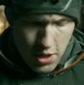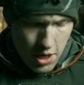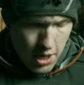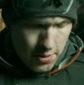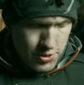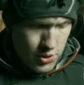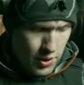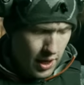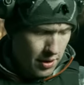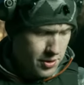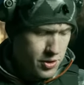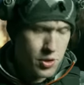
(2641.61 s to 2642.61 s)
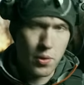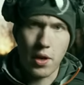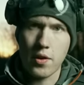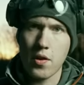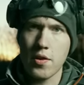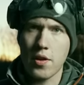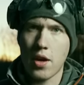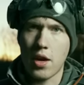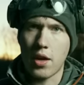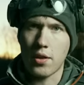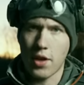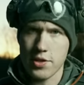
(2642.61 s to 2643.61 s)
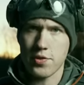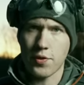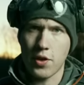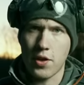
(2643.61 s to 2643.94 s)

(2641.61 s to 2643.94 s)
Um, shooting out to 200, uh, lots of